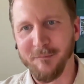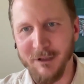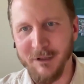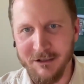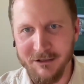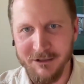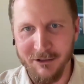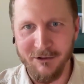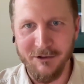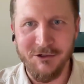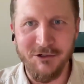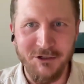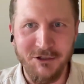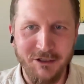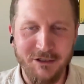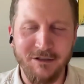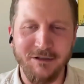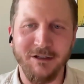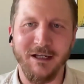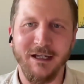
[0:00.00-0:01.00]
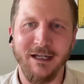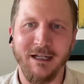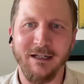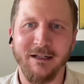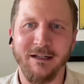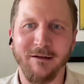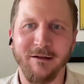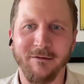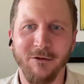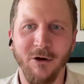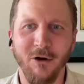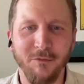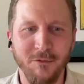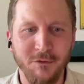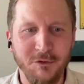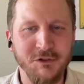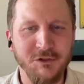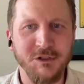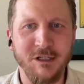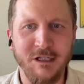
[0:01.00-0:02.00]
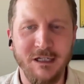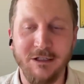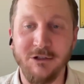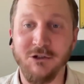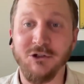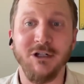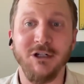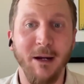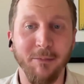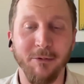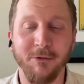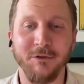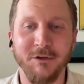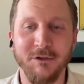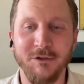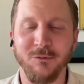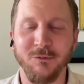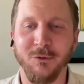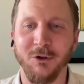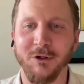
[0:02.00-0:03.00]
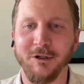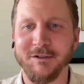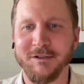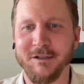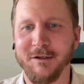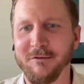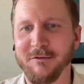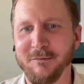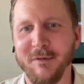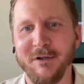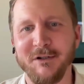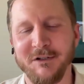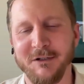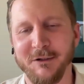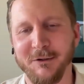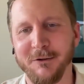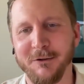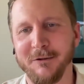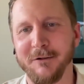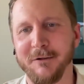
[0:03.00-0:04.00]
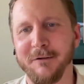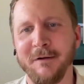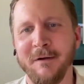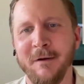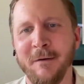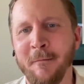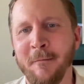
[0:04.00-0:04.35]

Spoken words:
be diligent and oversee and shepherd this work, as I was mentioning earlier.